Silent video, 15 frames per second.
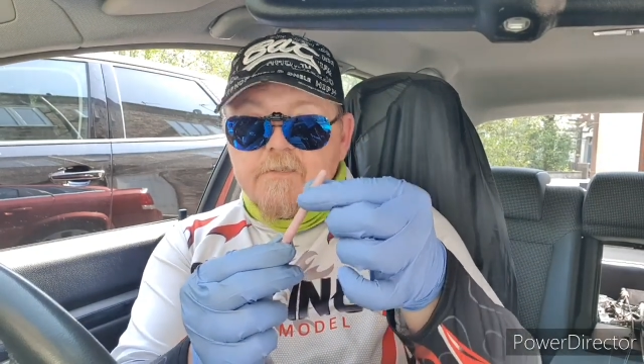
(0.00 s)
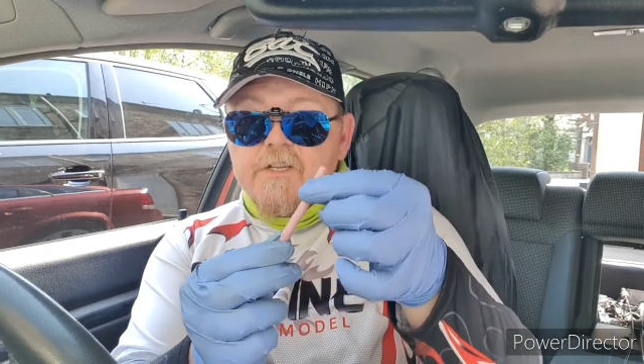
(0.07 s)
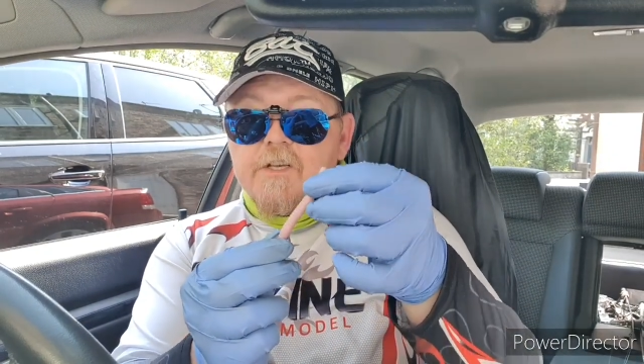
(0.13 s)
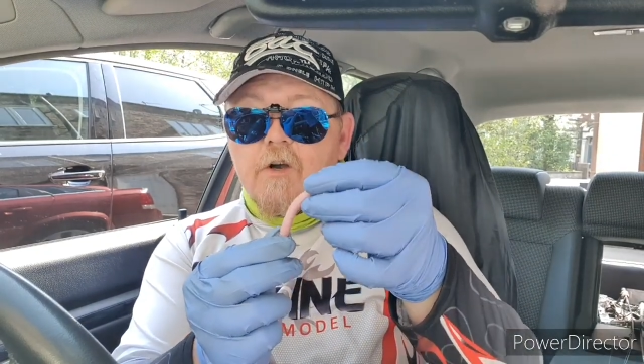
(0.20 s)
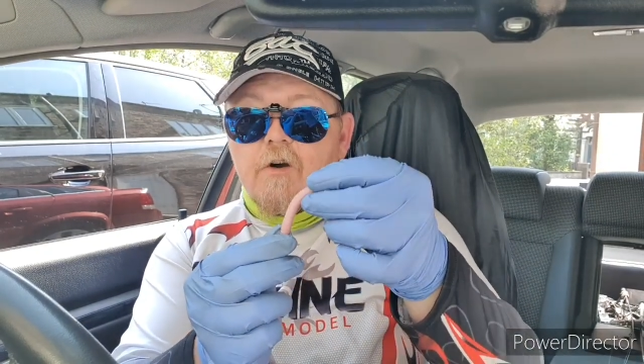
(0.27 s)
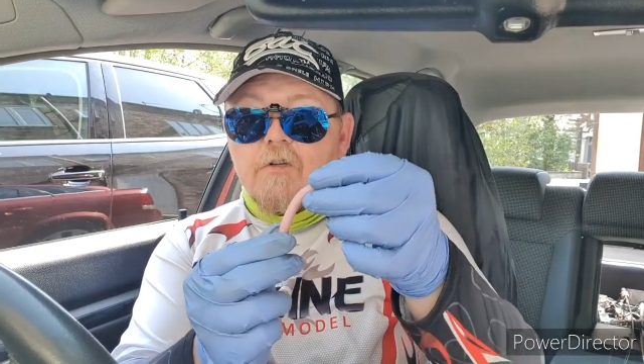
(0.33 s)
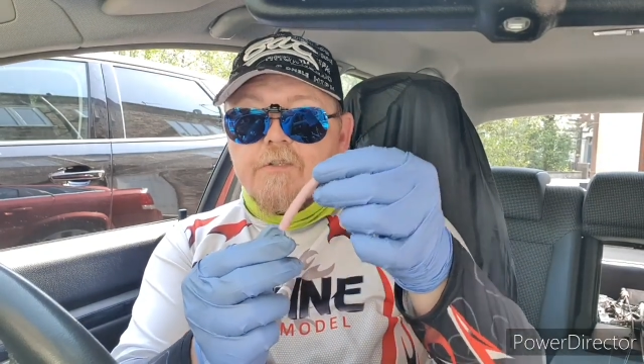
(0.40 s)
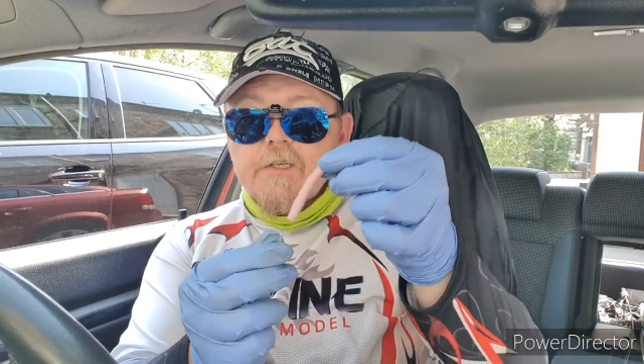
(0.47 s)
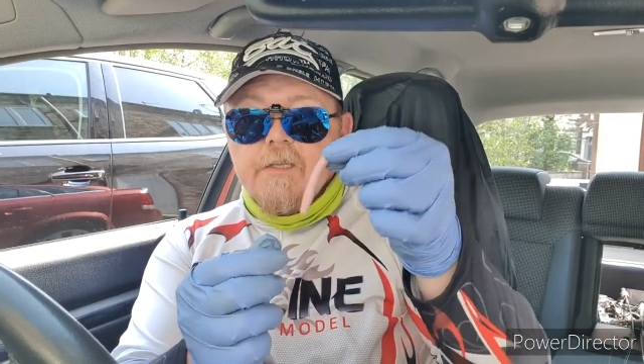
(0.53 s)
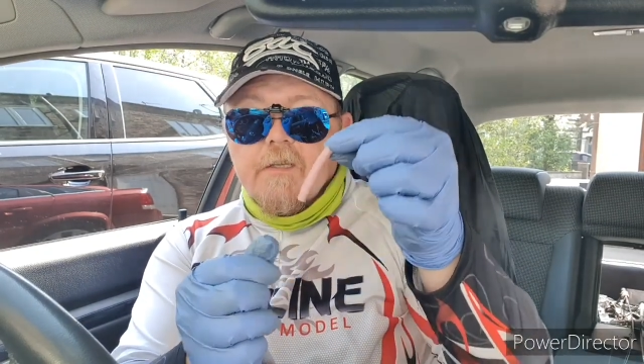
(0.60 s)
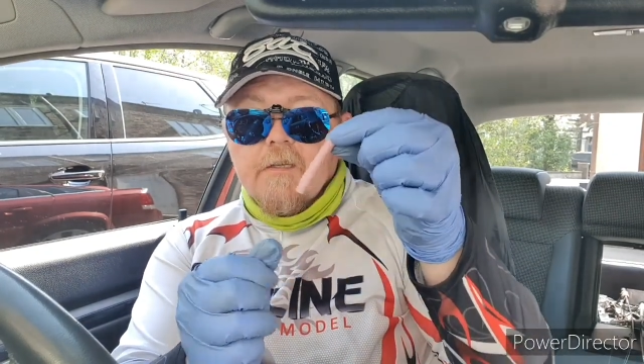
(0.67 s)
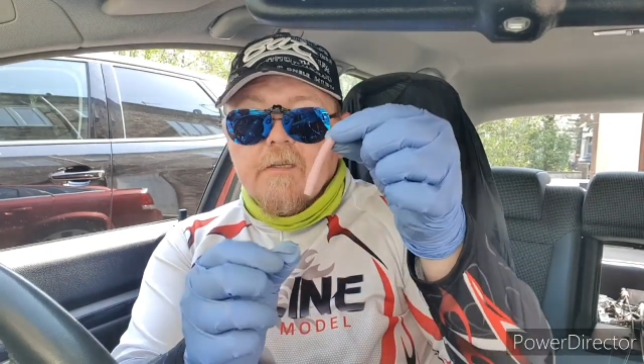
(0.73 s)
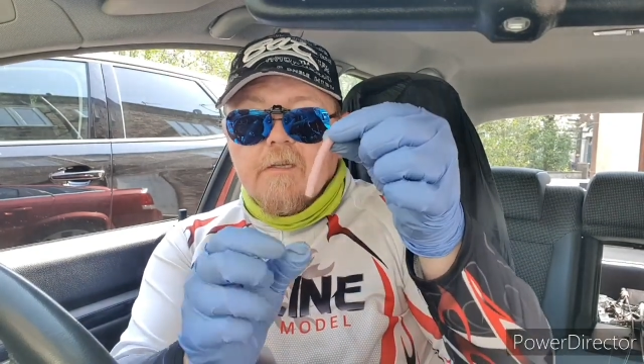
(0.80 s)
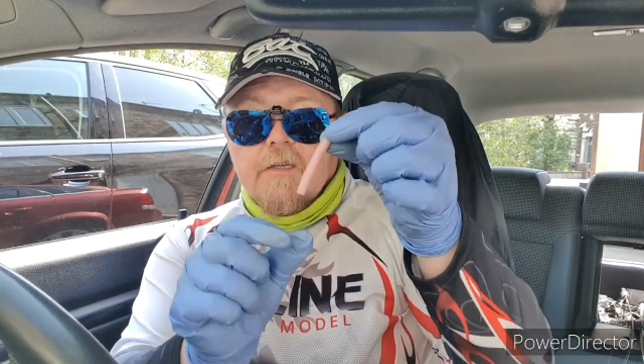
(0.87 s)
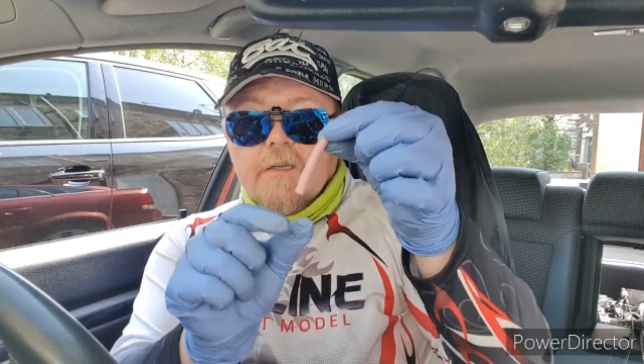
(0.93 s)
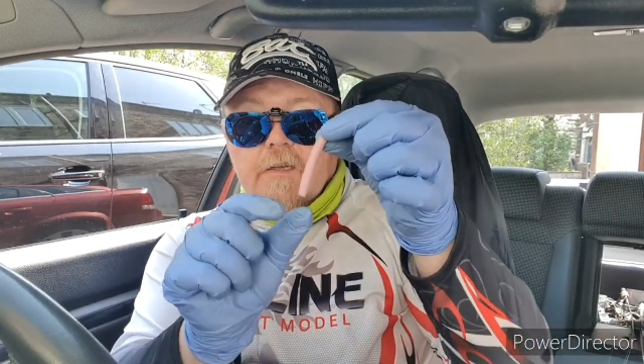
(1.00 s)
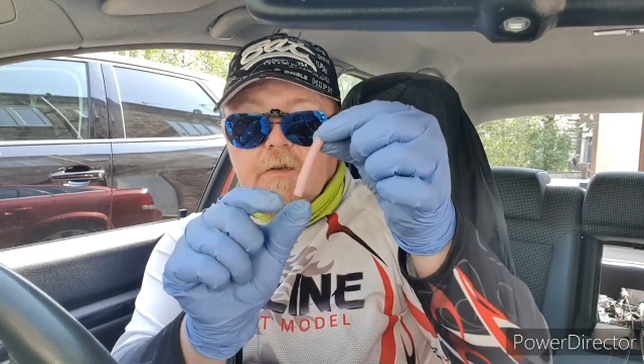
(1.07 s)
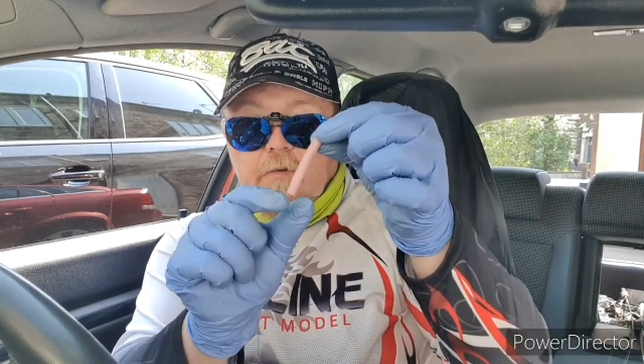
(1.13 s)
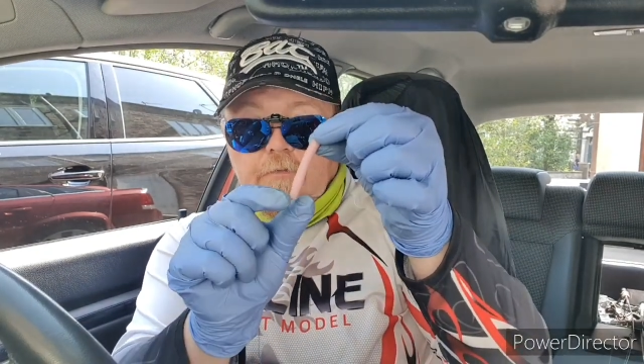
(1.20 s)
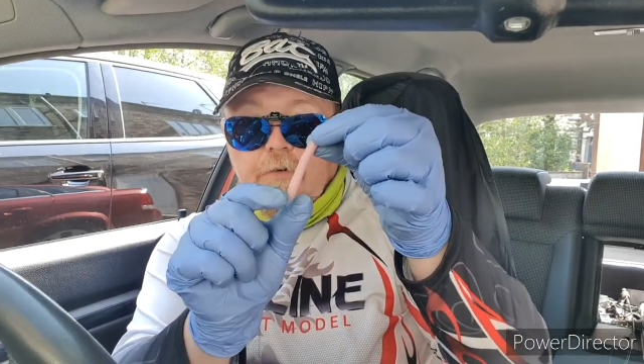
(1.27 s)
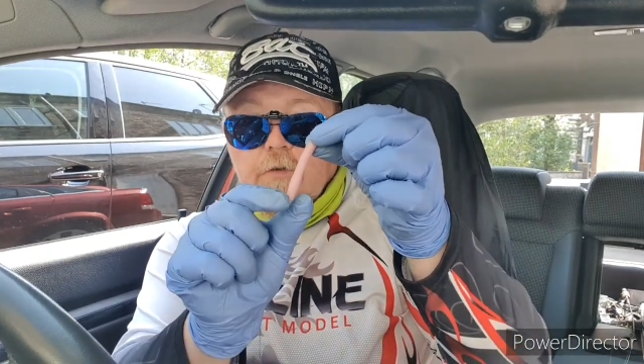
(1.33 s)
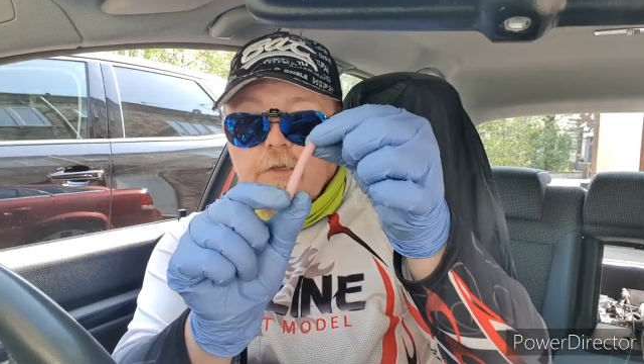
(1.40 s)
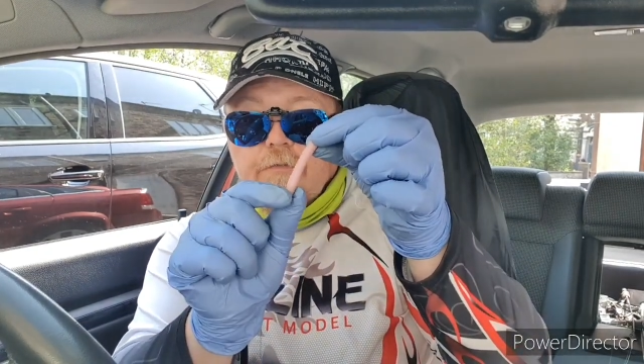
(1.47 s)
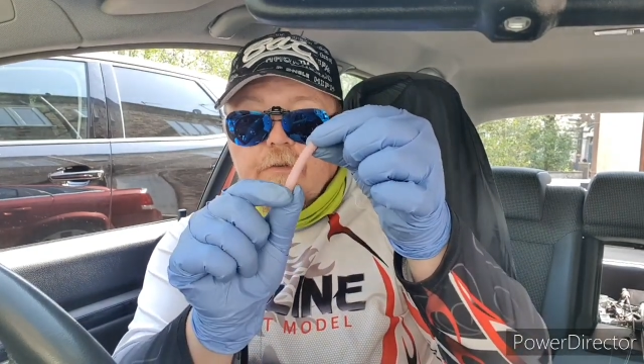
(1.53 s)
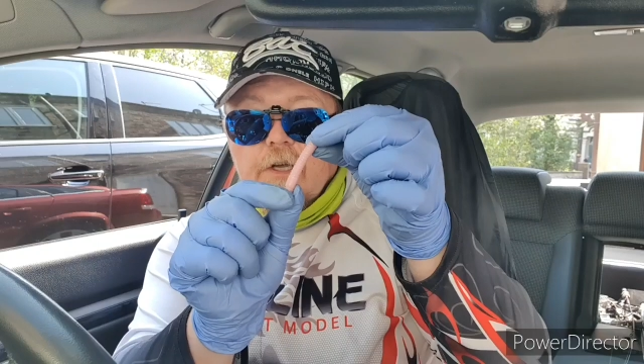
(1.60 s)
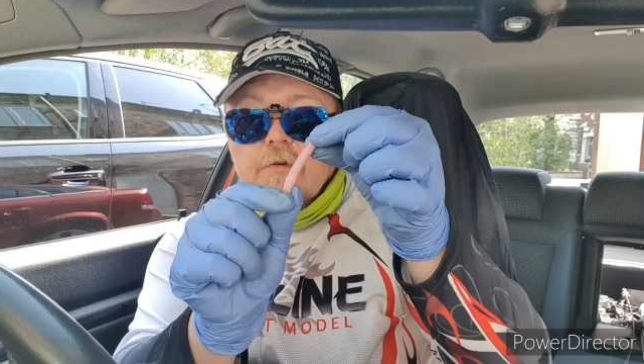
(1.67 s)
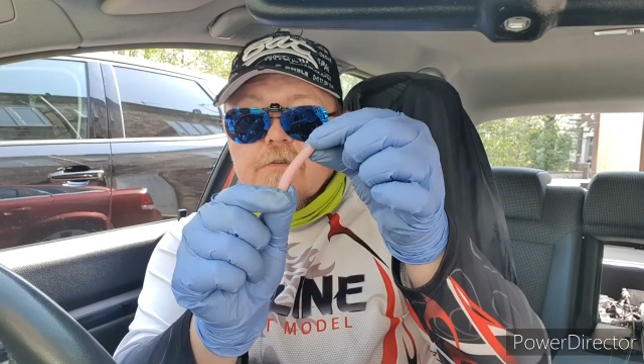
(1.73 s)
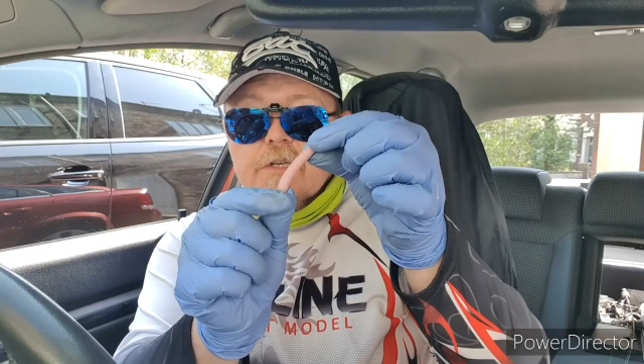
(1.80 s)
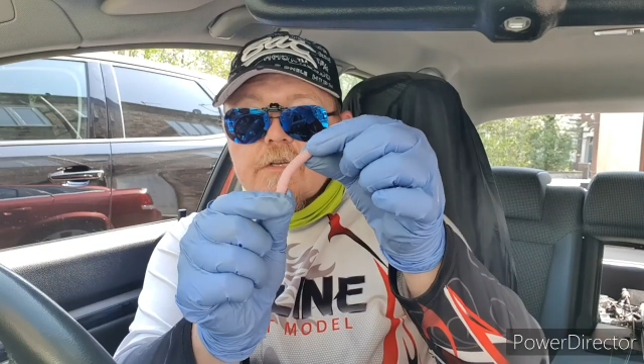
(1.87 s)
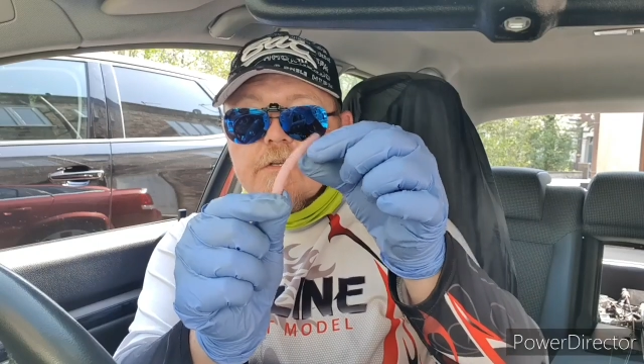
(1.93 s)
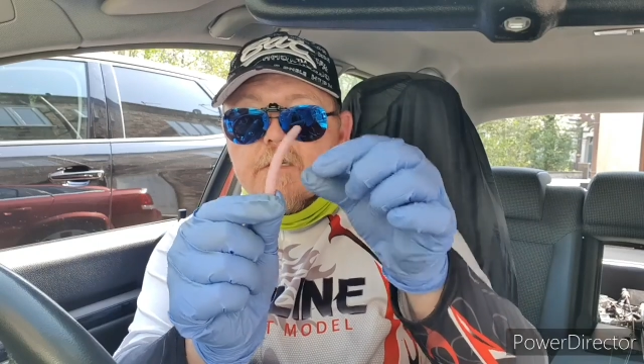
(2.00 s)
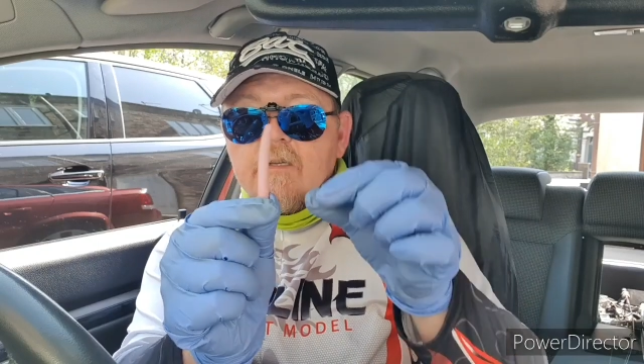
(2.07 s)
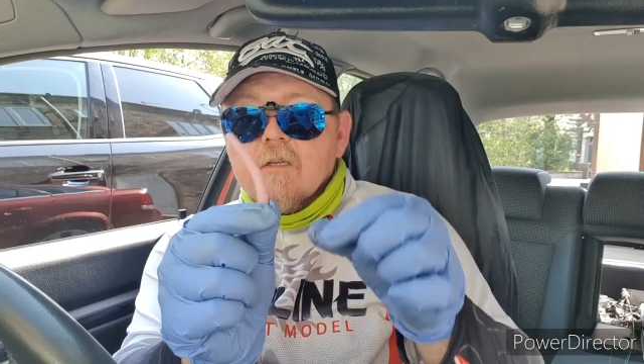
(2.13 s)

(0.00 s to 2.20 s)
TRD, fully floating,